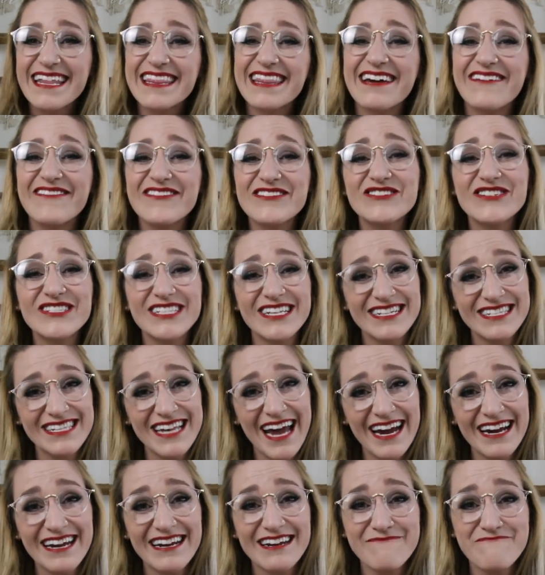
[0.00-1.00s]
they were just
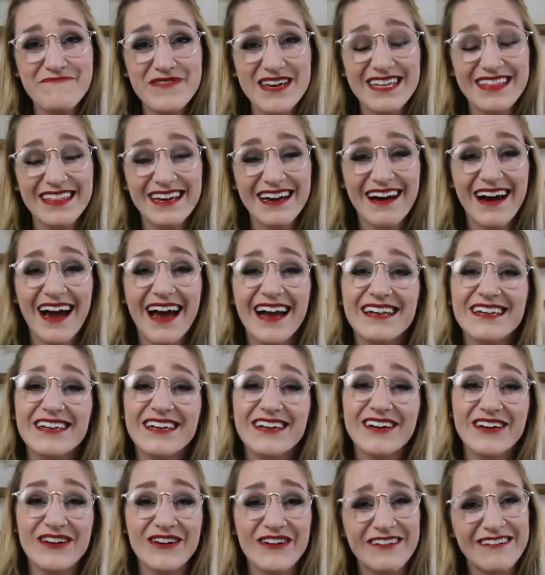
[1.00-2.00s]
excited to be there and
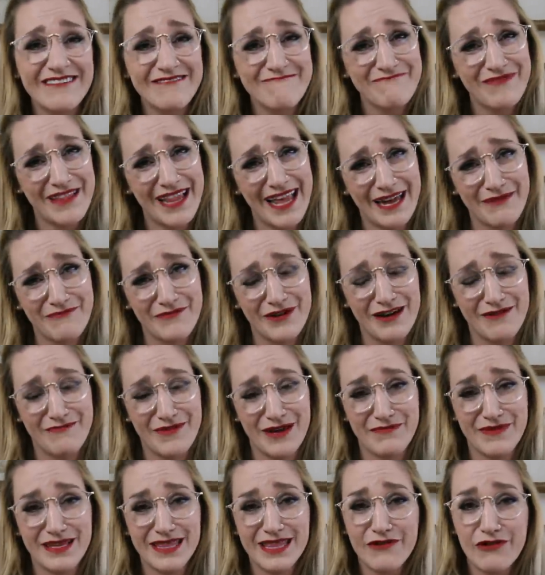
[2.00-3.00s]
you couldn't blame them.
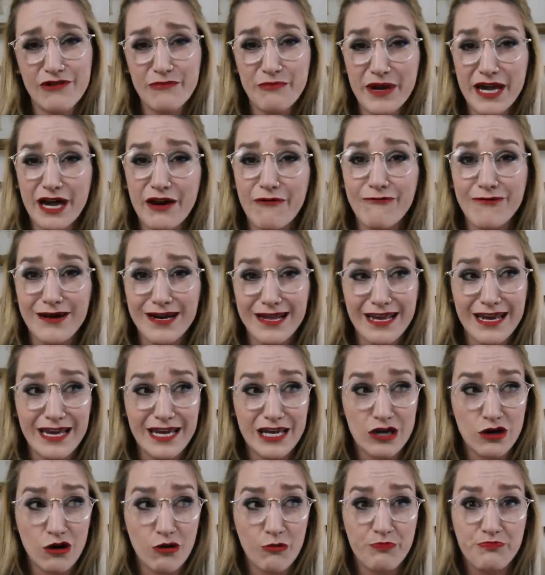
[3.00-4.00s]
I mean, they were being really
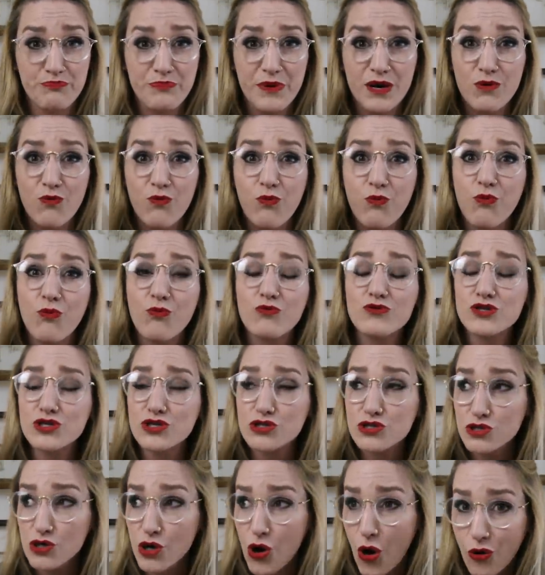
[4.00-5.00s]
cute, but
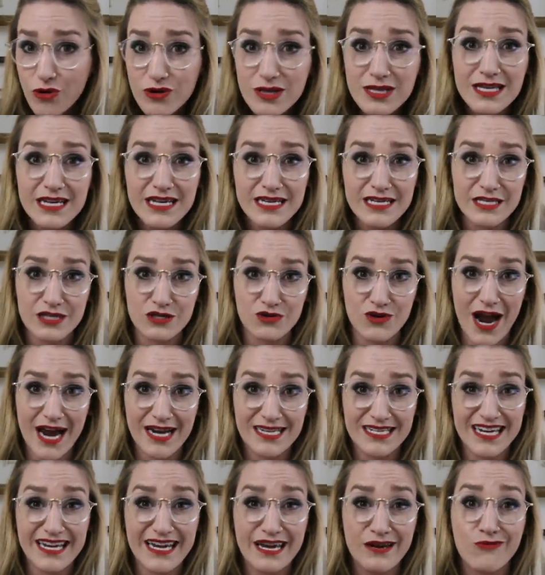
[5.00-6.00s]
totally
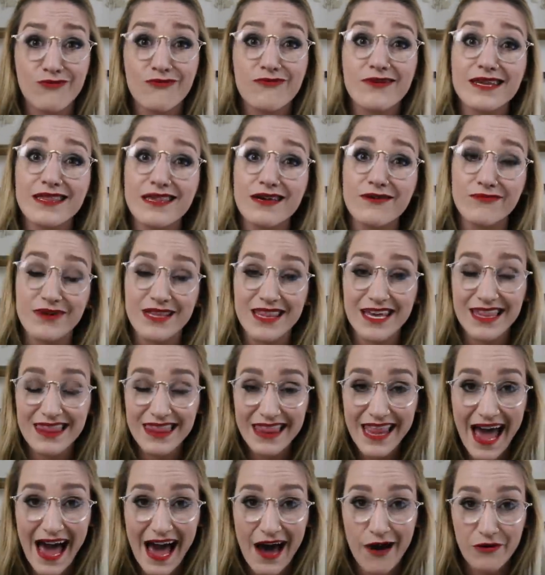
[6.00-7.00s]
distracting and really, really
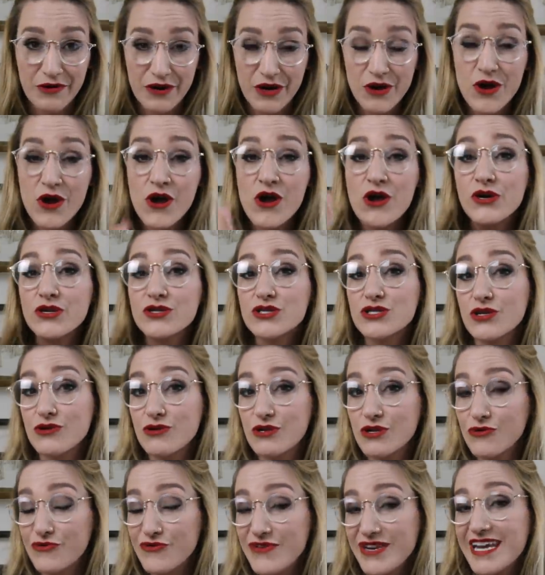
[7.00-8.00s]
loud. So
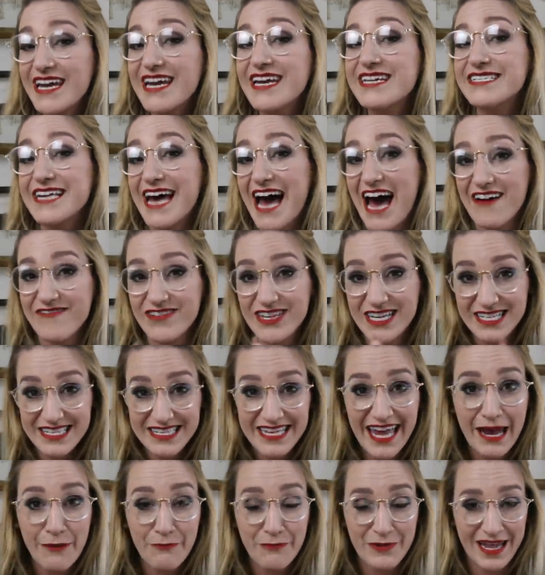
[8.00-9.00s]
you need to have an
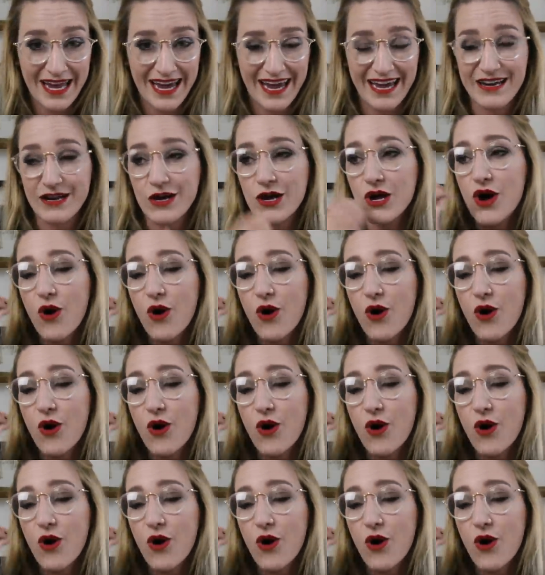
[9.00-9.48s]
escape plan,